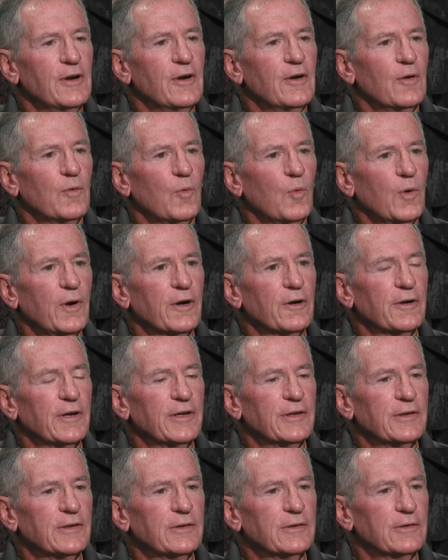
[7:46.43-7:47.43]

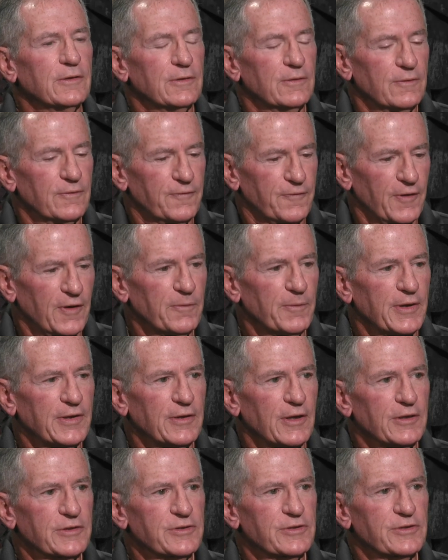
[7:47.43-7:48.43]
we're filming
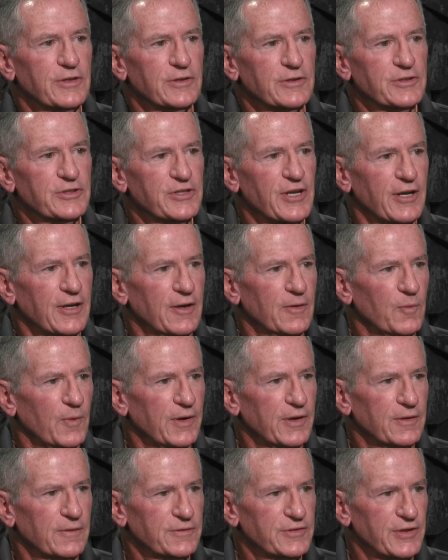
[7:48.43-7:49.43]
this the second
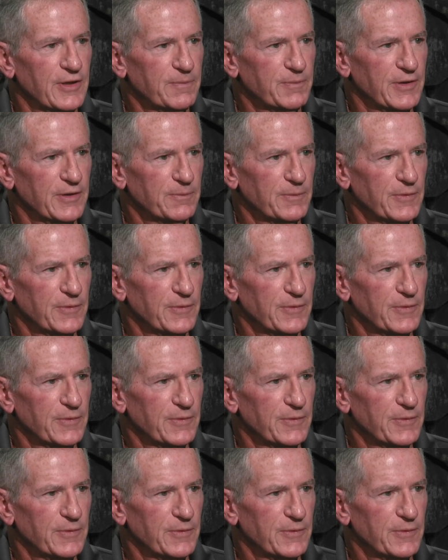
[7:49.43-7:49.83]
week of September.